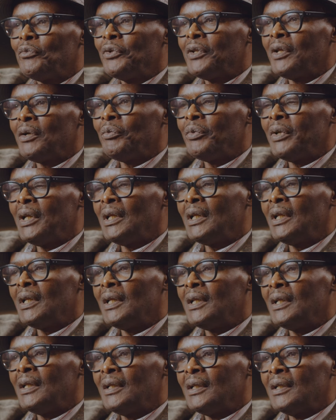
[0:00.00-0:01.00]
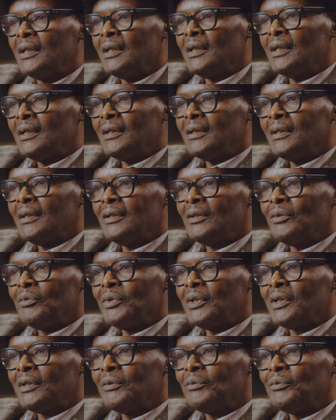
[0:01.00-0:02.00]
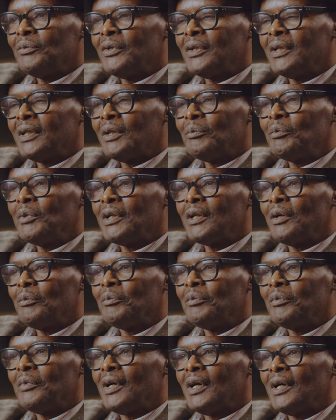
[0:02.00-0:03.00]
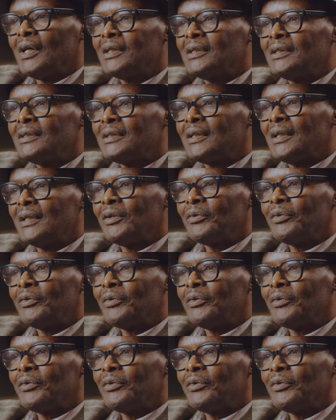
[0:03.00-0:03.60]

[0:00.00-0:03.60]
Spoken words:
who they're wheeling in, you know, will one day become artists and